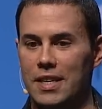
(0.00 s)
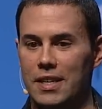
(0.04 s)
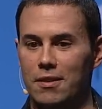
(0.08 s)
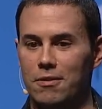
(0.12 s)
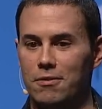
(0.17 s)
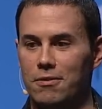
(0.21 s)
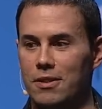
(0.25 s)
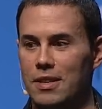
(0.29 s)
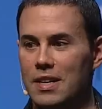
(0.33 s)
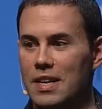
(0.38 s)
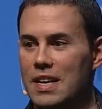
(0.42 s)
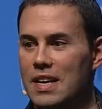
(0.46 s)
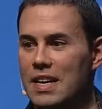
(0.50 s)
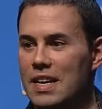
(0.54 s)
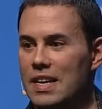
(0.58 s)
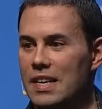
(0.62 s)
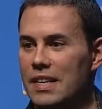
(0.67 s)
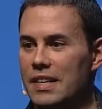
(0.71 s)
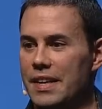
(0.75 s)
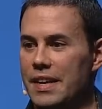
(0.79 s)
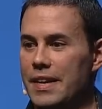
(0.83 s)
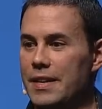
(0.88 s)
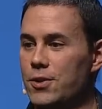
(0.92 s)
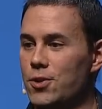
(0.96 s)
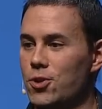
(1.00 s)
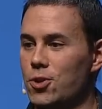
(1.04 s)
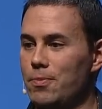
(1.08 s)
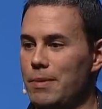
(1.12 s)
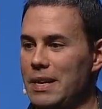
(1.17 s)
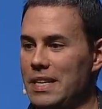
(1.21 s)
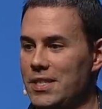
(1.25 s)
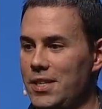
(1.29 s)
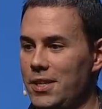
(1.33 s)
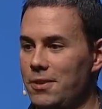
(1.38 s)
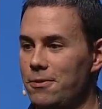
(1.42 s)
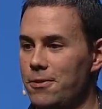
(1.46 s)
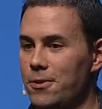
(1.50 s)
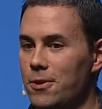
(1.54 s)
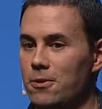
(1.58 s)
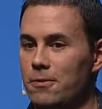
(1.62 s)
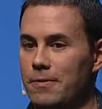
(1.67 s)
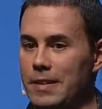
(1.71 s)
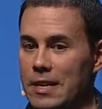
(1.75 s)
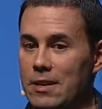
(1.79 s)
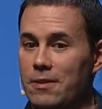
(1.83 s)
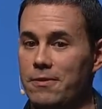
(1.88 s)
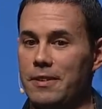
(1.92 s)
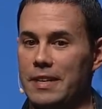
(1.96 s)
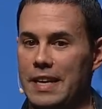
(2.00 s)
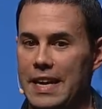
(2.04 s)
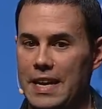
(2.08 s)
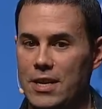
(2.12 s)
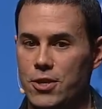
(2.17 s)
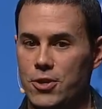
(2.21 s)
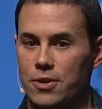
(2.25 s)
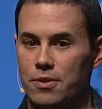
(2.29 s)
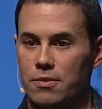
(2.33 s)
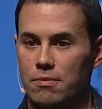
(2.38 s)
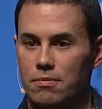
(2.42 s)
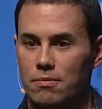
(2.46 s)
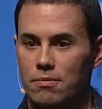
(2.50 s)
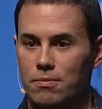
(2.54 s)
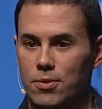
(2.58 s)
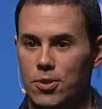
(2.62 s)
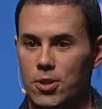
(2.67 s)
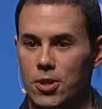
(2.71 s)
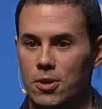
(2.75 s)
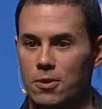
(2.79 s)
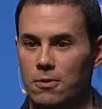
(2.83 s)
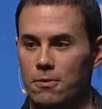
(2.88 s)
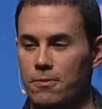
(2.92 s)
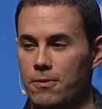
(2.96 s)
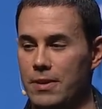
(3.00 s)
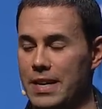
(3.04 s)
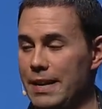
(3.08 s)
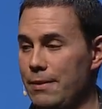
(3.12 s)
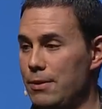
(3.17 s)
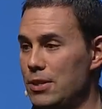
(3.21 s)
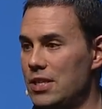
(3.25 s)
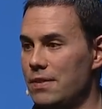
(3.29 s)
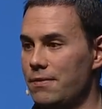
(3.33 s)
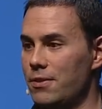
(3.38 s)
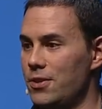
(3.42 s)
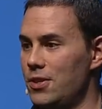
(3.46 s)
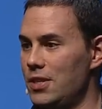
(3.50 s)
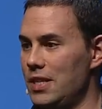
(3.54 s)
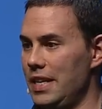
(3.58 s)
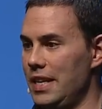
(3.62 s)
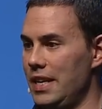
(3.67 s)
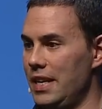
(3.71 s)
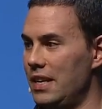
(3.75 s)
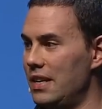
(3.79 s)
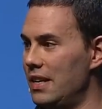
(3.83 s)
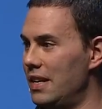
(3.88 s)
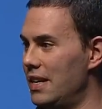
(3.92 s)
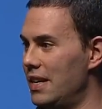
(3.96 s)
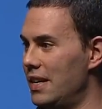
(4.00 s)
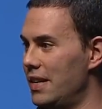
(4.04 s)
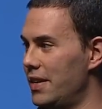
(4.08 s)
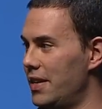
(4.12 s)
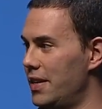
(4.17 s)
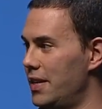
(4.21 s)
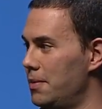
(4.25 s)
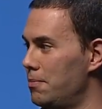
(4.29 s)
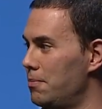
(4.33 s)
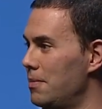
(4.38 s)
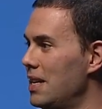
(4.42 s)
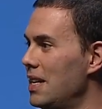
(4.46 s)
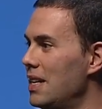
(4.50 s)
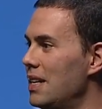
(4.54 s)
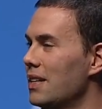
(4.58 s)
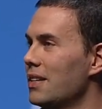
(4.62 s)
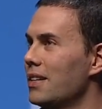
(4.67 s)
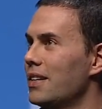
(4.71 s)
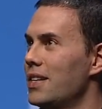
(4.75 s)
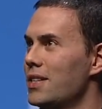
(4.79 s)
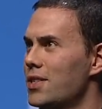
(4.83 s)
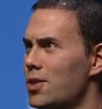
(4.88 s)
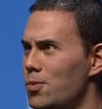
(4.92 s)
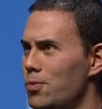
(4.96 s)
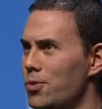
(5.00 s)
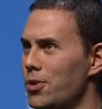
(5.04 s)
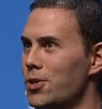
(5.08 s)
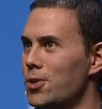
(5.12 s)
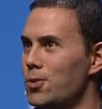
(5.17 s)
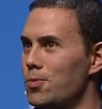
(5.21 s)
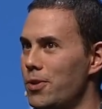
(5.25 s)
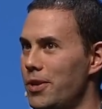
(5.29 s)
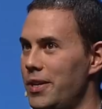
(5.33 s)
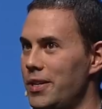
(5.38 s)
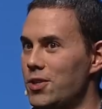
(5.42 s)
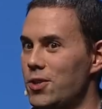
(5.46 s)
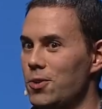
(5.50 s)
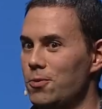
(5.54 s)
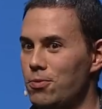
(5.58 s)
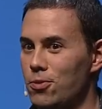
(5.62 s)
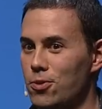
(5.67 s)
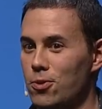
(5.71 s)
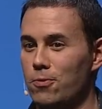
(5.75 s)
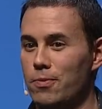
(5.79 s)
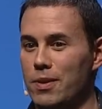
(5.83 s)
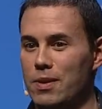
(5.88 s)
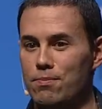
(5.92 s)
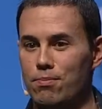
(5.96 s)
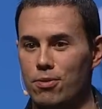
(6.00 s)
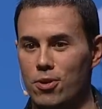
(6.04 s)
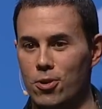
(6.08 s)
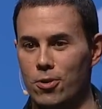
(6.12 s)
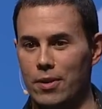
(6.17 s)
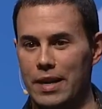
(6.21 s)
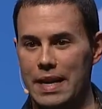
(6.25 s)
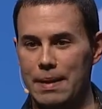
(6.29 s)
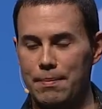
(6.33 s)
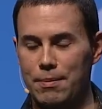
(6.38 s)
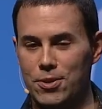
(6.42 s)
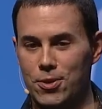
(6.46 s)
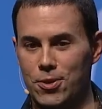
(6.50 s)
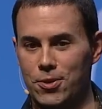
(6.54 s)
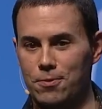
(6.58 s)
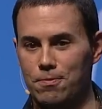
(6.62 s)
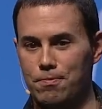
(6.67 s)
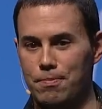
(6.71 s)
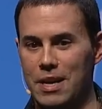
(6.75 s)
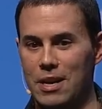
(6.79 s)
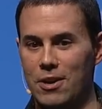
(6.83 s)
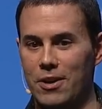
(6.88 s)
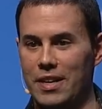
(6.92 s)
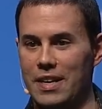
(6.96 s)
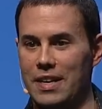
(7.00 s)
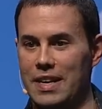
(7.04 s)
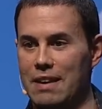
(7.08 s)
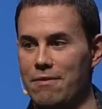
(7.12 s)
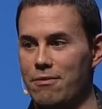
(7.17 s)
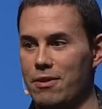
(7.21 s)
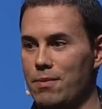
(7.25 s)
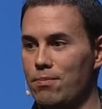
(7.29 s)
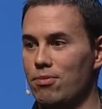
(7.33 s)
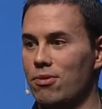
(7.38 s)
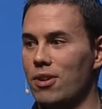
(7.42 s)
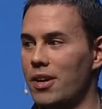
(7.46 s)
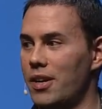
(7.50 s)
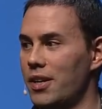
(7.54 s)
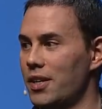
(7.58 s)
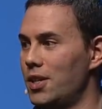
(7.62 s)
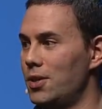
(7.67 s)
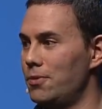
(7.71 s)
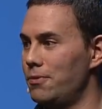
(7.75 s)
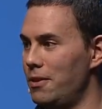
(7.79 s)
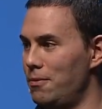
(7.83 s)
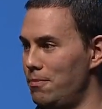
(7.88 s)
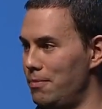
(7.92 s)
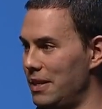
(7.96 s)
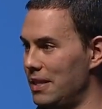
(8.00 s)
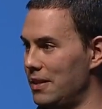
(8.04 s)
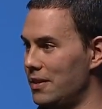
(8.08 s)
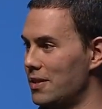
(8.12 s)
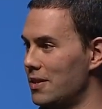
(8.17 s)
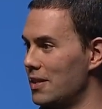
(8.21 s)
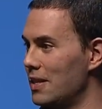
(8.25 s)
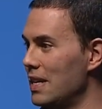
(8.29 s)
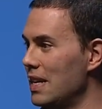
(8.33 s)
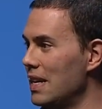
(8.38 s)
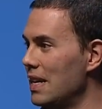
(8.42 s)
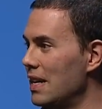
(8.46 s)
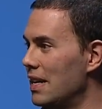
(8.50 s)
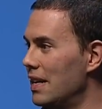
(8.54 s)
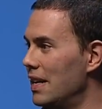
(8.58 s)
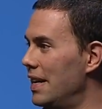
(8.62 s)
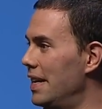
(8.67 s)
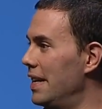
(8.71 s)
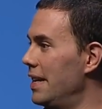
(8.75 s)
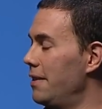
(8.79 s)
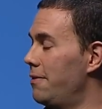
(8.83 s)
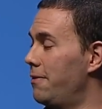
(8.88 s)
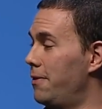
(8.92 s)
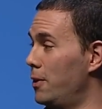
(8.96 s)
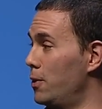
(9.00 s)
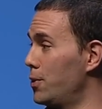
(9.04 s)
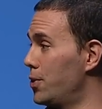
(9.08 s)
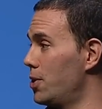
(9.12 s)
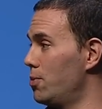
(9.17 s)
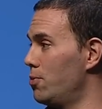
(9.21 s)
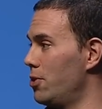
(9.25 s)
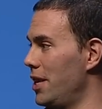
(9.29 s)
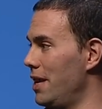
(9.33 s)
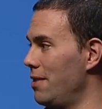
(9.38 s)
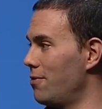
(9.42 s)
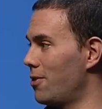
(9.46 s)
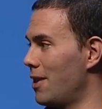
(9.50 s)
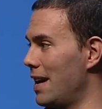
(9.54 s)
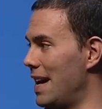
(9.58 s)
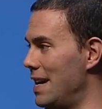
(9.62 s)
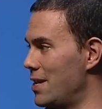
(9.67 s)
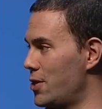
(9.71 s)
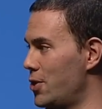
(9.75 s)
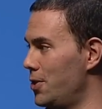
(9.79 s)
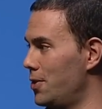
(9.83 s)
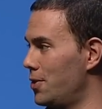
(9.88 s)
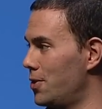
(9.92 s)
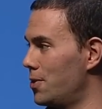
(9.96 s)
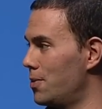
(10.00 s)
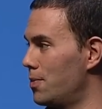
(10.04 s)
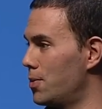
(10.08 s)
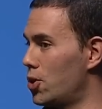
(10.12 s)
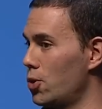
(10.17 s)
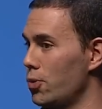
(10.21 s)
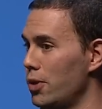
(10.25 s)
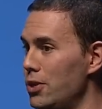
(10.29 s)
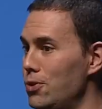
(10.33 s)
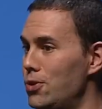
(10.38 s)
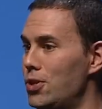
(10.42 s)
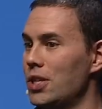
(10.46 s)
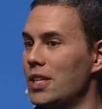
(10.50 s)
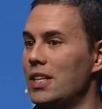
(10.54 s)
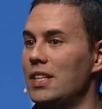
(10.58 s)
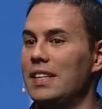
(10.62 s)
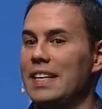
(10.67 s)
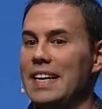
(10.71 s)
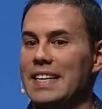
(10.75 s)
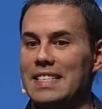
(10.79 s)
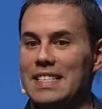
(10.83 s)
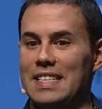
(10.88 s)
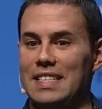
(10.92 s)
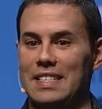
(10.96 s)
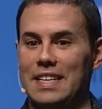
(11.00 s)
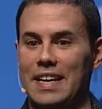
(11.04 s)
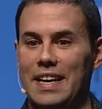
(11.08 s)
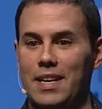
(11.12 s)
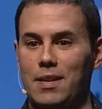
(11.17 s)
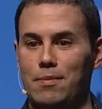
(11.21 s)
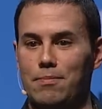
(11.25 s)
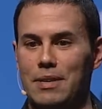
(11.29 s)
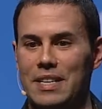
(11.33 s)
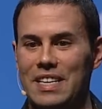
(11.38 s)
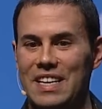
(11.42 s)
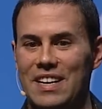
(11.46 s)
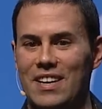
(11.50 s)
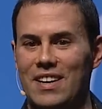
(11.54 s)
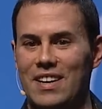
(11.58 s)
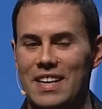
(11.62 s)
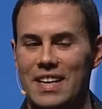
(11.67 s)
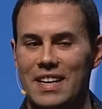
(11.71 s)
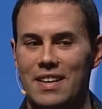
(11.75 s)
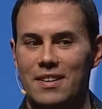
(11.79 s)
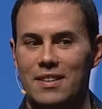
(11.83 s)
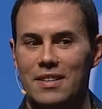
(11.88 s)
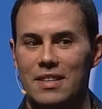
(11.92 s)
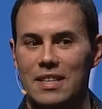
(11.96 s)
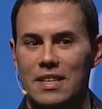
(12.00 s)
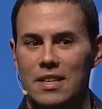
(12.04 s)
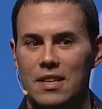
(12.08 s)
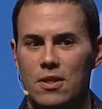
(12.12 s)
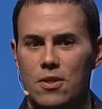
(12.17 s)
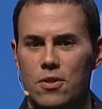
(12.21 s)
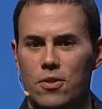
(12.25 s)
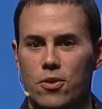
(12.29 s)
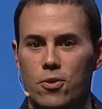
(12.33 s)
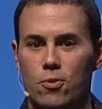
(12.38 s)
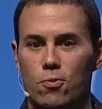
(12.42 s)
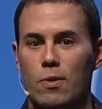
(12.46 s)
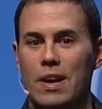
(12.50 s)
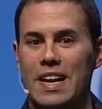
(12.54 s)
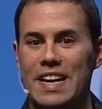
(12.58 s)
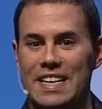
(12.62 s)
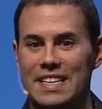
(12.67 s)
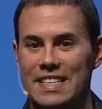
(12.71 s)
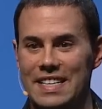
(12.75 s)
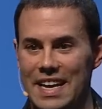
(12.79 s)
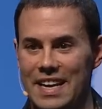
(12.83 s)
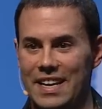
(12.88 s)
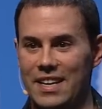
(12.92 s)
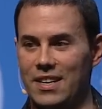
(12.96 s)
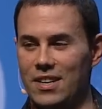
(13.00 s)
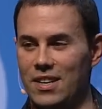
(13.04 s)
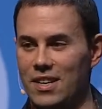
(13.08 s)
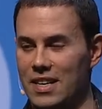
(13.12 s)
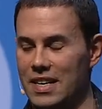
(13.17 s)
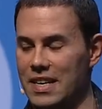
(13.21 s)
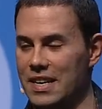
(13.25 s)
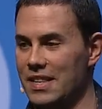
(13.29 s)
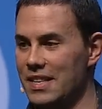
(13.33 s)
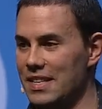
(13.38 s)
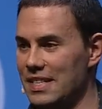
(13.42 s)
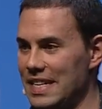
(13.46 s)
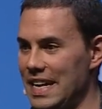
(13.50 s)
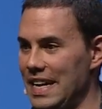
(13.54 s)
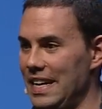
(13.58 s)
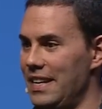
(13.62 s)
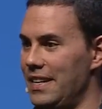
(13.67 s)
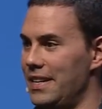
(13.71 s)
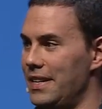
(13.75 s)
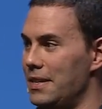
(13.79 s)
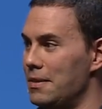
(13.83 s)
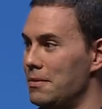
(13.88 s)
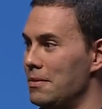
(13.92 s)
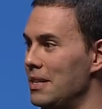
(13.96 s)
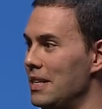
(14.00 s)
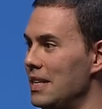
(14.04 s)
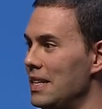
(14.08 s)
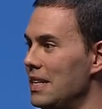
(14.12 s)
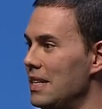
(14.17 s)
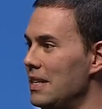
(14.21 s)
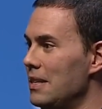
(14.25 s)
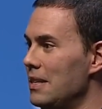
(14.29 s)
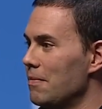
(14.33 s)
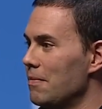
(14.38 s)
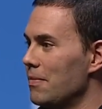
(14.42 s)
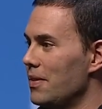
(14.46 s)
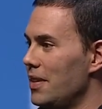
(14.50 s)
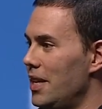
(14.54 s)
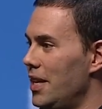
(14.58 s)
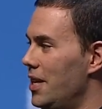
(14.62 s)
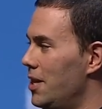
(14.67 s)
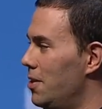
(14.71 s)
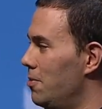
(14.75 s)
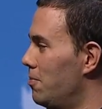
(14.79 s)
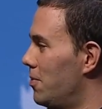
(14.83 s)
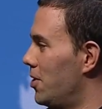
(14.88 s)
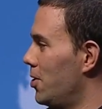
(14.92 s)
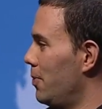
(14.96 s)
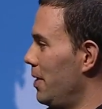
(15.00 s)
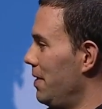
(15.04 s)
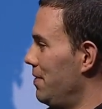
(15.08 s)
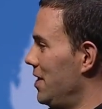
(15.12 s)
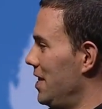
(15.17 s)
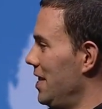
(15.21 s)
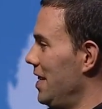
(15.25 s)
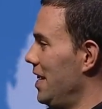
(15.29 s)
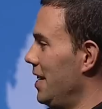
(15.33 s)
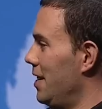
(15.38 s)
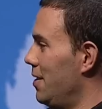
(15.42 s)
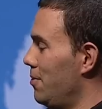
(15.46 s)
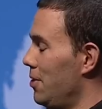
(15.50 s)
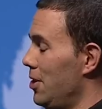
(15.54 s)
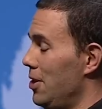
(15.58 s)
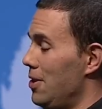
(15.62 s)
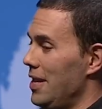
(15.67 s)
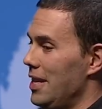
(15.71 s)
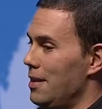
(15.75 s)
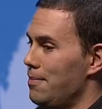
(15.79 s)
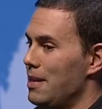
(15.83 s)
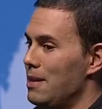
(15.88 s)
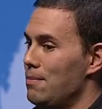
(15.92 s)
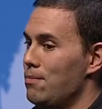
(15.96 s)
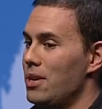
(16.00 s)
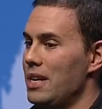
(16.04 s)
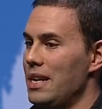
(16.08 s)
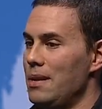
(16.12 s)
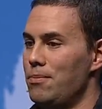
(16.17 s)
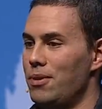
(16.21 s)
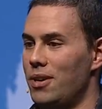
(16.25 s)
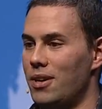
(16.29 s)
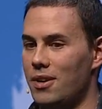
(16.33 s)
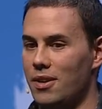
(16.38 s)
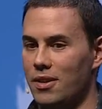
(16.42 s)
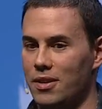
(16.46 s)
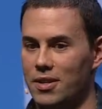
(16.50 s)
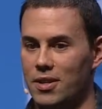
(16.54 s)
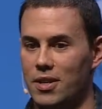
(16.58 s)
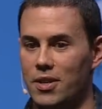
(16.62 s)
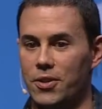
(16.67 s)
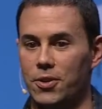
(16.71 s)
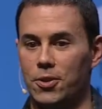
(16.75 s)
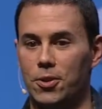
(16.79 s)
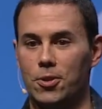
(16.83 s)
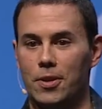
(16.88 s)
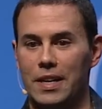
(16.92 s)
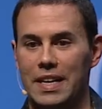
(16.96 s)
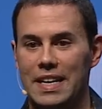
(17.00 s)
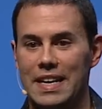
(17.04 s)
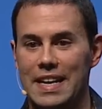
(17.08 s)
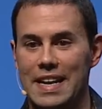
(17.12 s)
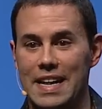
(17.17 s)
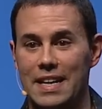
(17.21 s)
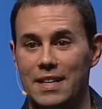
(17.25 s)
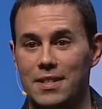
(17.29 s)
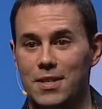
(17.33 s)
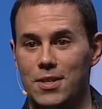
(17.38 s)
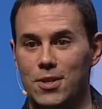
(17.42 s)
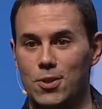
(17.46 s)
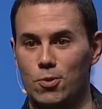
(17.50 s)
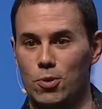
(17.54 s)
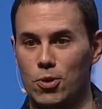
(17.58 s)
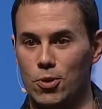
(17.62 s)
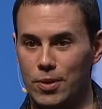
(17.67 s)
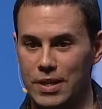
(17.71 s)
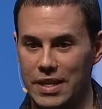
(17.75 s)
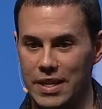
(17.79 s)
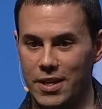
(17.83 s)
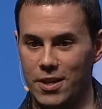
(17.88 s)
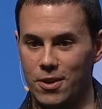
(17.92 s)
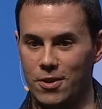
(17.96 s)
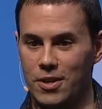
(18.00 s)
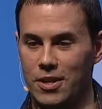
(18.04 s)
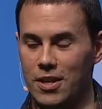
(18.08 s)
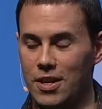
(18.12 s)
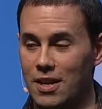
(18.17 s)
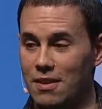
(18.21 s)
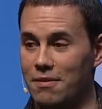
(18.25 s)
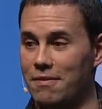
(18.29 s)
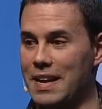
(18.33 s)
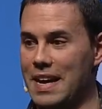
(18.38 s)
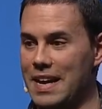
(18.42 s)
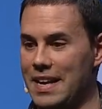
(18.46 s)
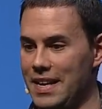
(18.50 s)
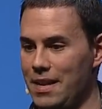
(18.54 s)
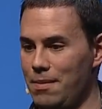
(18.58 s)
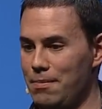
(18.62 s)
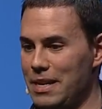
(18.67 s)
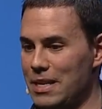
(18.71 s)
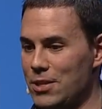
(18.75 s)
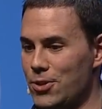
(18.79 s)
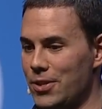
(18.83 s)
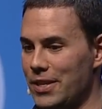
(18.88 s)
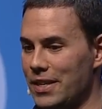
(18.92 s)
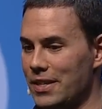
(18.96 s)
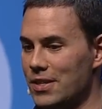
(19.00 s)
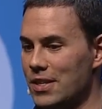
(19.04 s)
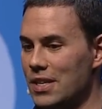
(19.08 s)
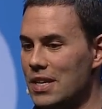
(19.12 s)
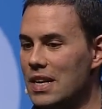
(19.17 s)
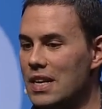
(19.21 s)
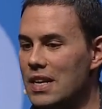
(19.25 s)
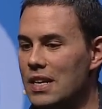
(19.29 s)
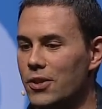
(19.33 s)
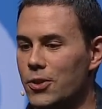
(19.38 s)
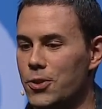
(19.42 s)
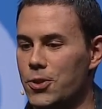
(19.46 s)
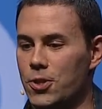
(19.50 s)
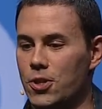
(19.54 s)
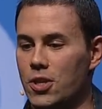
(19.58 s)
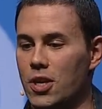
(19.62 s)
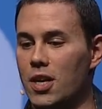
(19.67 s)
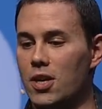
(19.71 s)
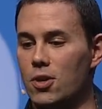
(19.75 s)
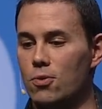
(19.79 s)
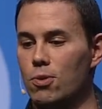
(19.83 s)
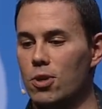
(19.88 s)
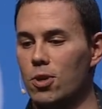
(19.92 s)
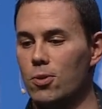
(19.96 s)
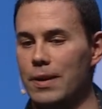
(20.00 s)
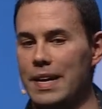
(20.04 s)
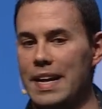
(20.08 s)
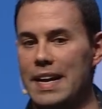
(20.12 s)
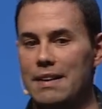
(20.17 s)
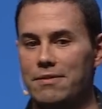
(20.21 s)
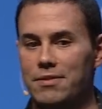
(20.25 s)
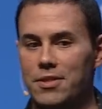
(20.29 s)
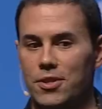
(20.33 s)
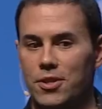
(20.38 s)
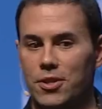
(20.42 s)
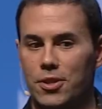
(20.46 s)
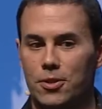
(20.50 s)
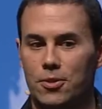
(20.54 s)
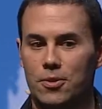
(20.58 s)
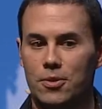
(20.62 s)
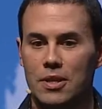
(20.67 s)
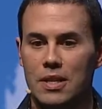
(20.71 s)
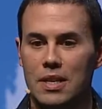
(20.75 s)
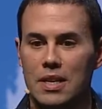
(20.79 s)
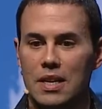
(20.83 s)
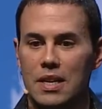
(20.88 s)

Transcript: of instrumenting for verification. So if anyone's ever seen uh, the customer experience improvement program, it's sort of buried in every product that we've built. Uh, it phones in when you have crashes. So we're used to collecting data, but not the right data, not the data you know, that we've seen, and you think about Moneyball and all the great analyses we do here and not vanity metrics, there's a ton of work we have to do.